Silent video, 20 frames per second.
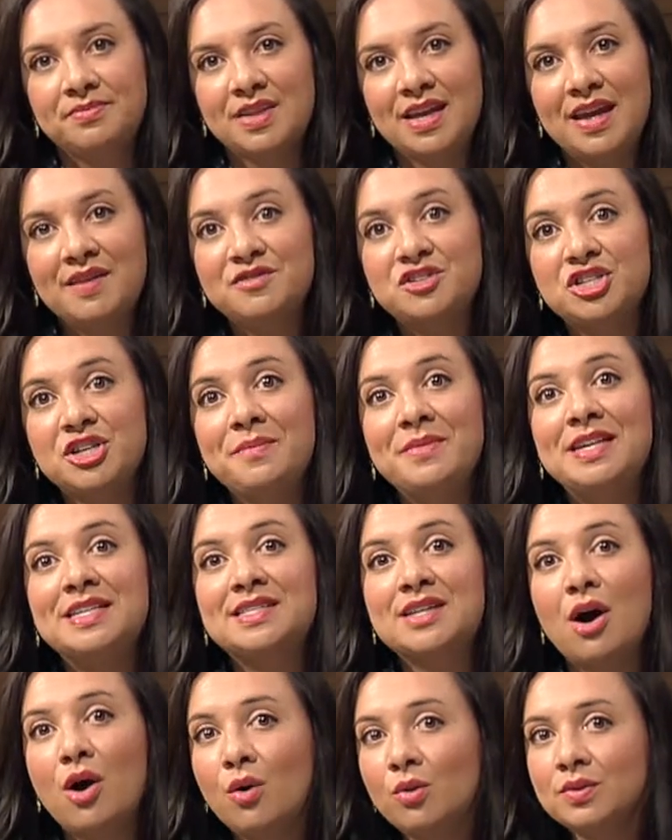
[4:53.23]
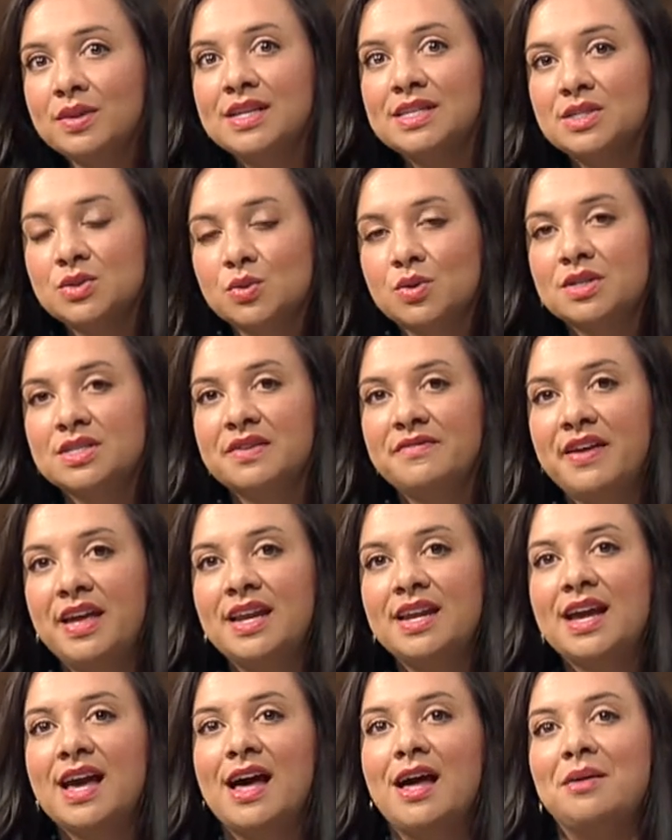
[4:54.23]
If Jimmy's only source of
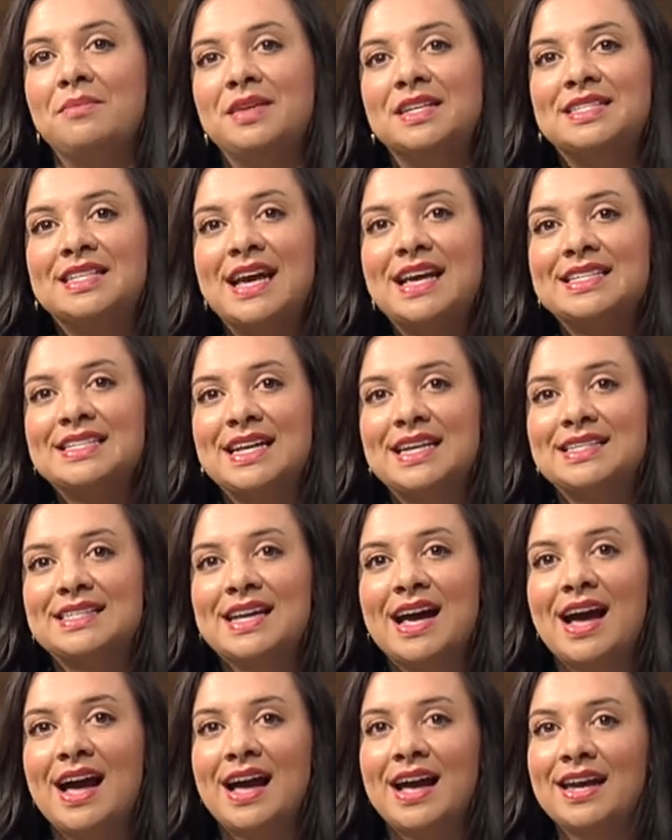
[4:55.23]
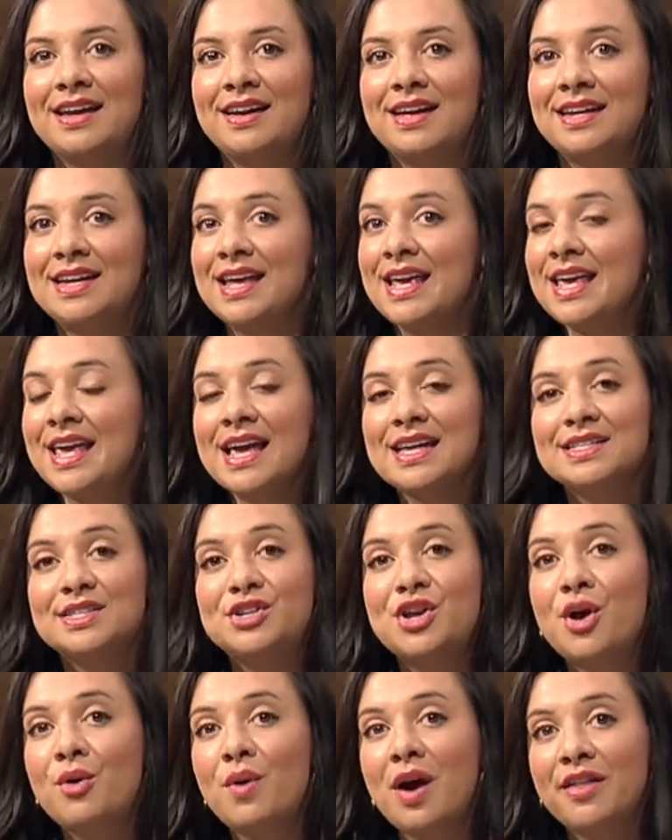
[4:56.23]
income is SSI and he has
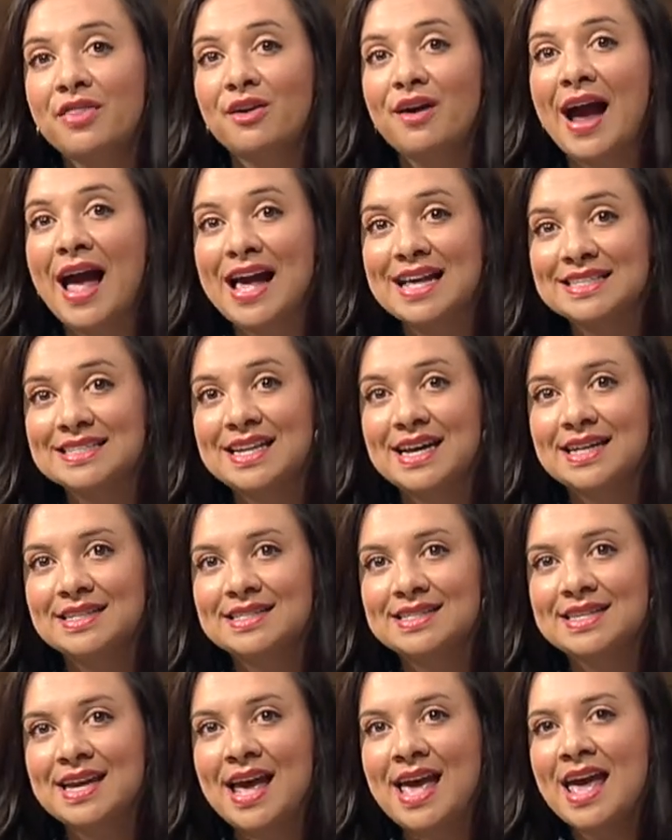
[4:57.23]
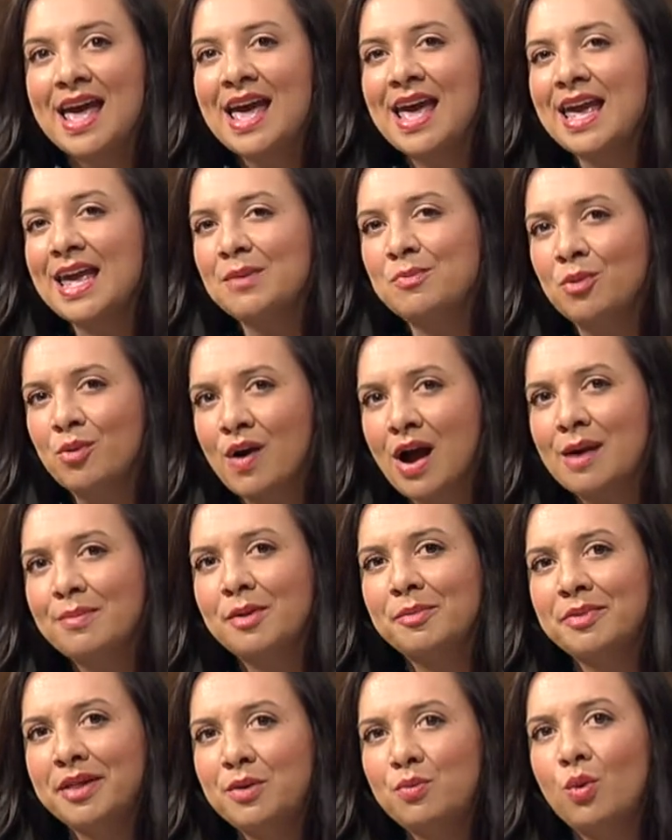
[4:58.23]
no other assets, he
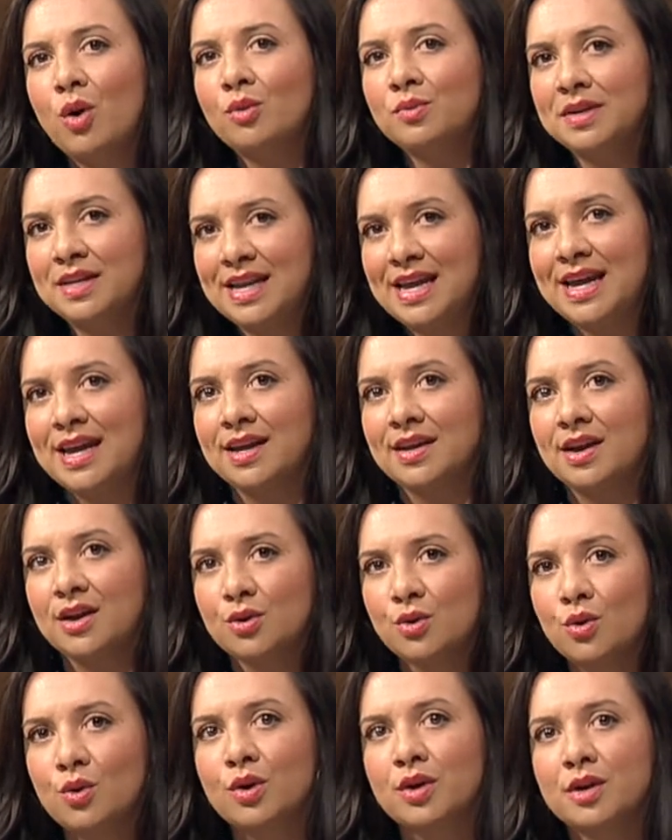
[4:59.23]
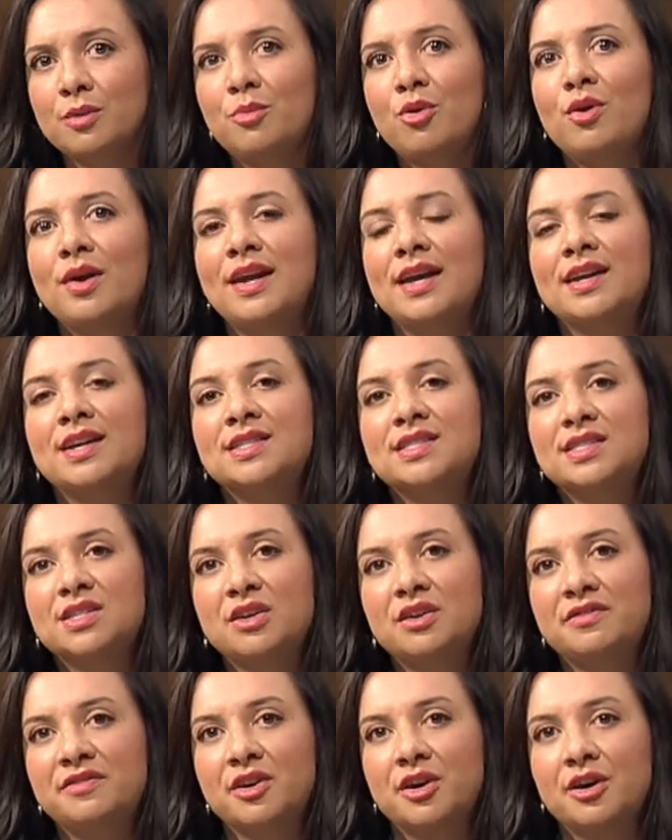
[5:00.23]
probably won't need a court-appointed
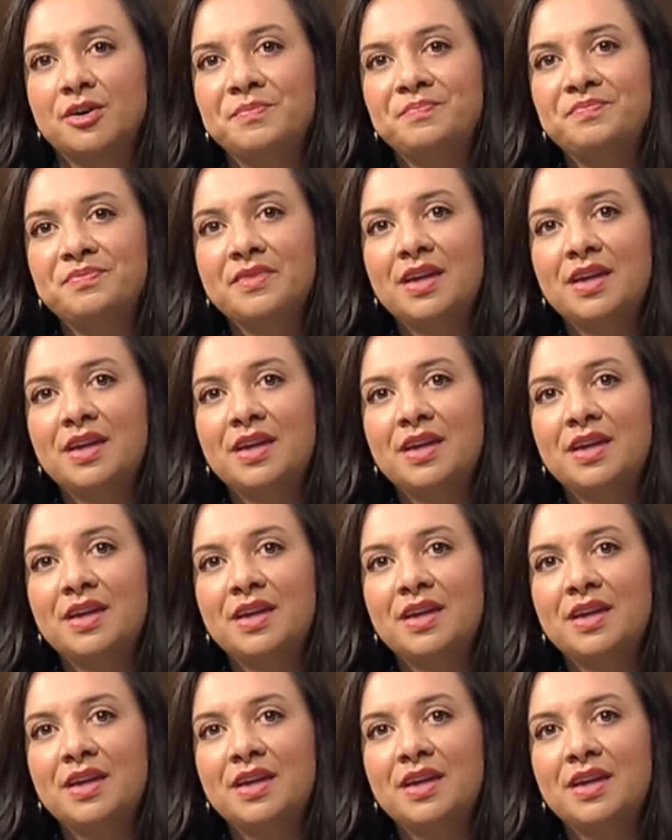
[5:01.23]
conservator.